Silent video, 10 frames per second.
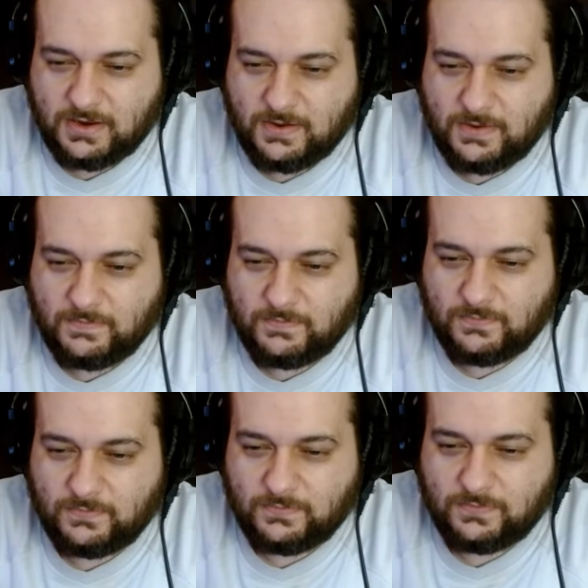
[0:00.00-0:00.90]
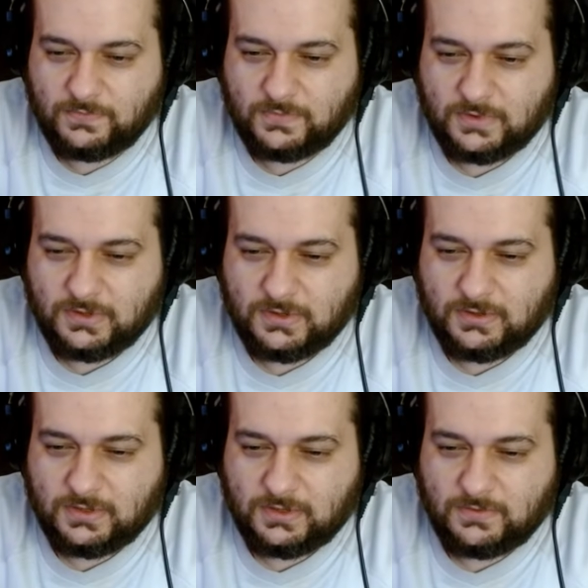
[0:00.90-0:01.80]
him
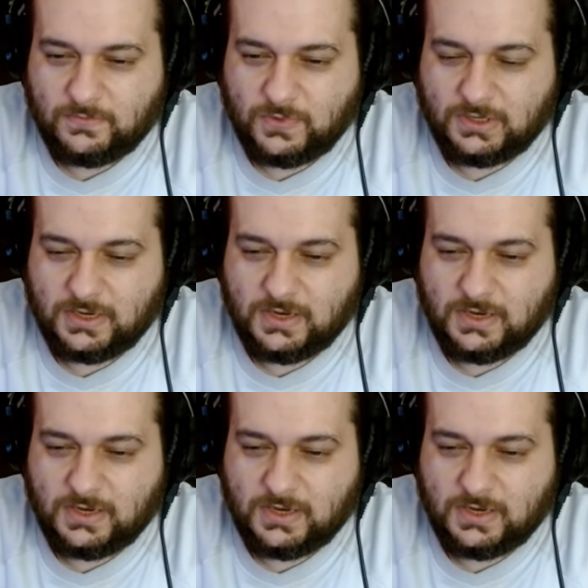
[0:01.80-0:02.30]
with